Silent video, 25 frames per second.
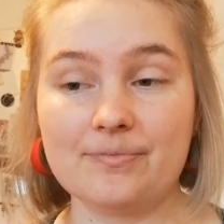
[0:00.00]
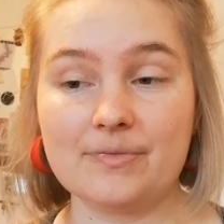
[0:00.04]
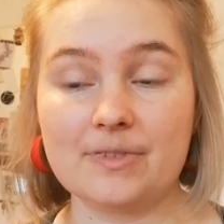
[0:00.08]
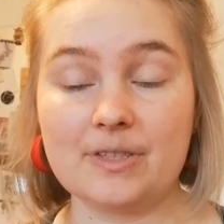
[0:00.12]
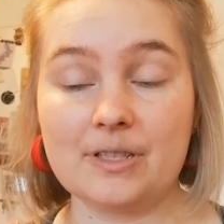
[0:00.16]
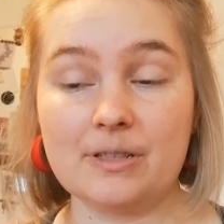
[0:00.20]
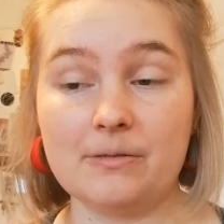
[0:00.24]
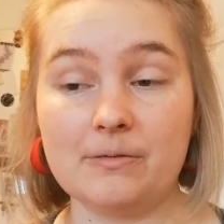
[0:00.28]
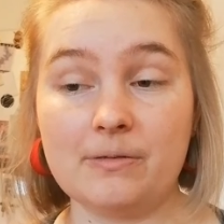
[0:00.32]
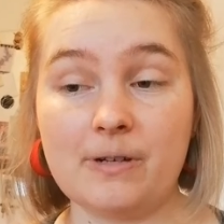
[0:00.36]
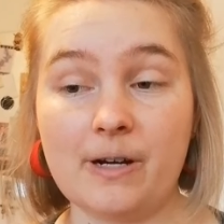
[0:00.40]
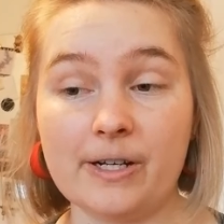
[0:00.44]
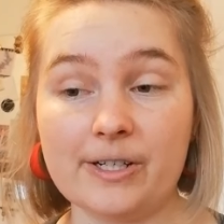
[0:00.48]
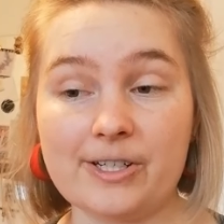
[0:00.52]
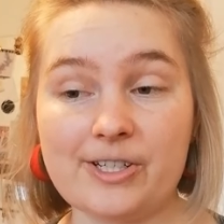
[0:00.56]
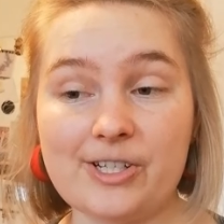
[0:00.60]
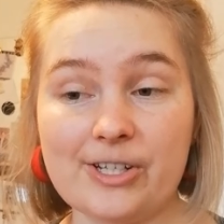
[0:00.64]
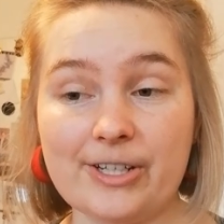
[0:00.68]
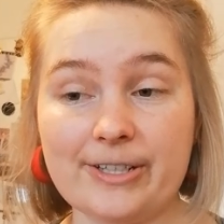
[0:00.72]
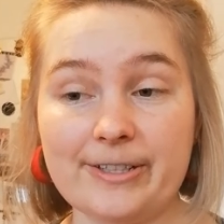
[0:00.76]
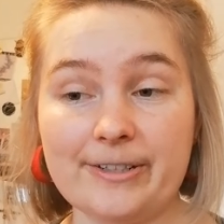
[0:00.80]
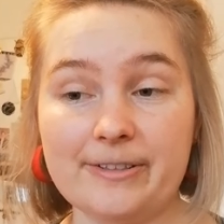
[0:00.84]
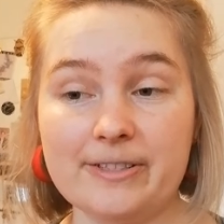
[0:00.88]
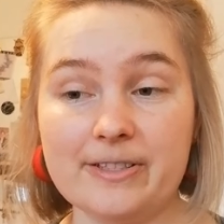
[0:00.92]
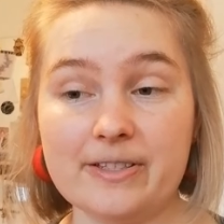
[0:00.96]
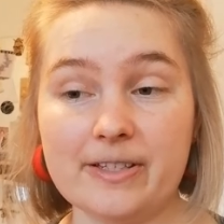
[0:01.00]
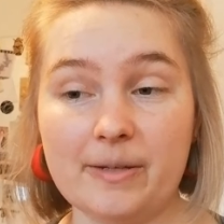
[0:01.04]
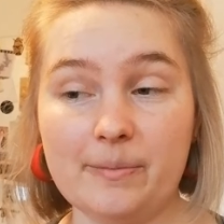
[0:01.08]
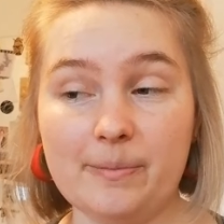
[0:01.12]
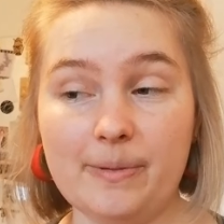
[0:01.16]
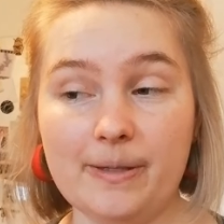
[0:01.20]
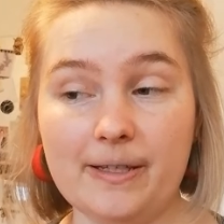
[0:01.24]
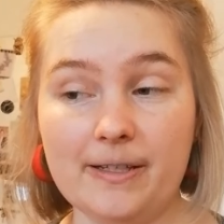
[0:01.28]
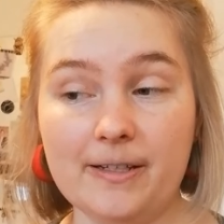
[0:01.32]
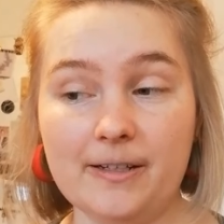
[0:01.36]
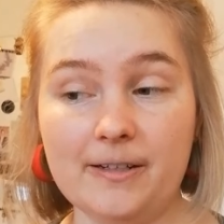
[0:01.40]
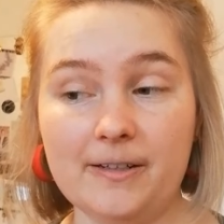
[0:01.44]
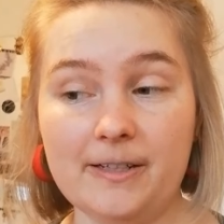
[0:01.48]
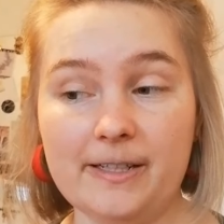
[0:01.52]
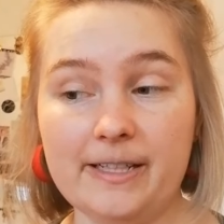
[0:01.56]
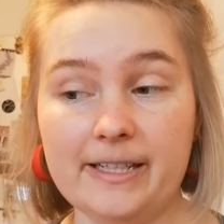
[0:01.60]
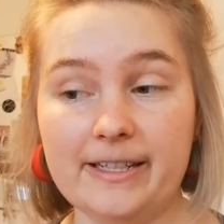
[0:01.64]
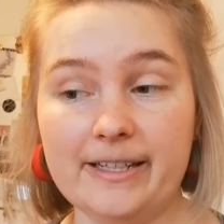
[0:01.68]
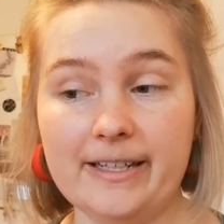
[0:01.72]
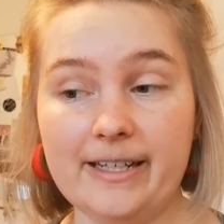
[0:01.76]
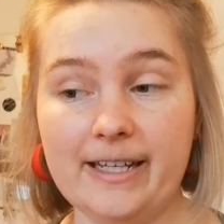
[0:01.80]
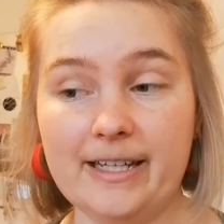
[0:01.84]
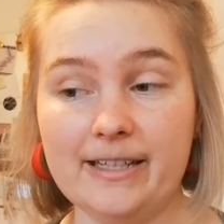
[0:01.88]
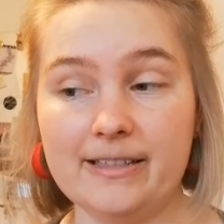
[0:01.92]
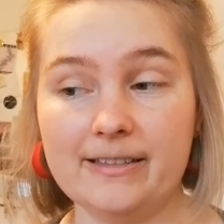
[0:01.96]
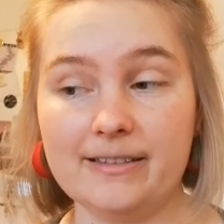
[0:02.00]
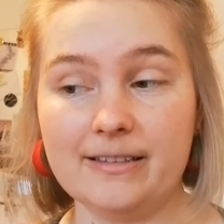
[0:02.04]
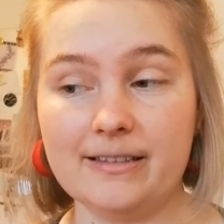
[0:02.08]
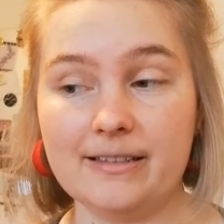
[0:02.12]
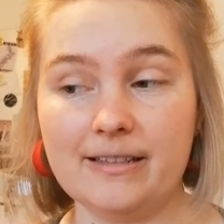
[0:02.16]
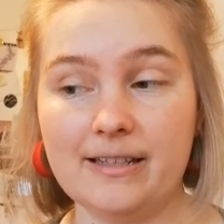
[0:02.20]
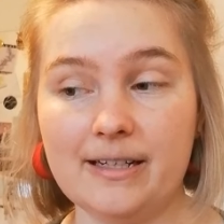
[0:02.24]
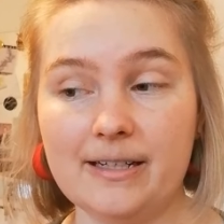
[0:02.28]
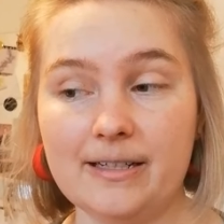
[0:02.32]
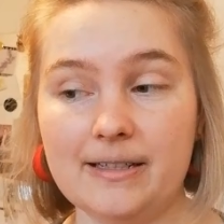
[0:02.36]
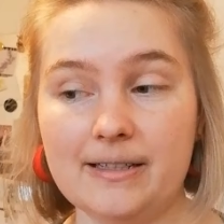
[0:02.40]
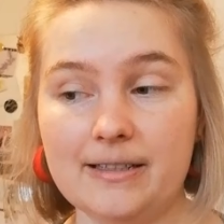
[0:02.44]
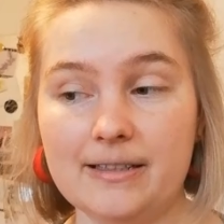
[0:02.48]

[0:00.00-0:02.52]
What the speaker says: to Russia and Siberia, and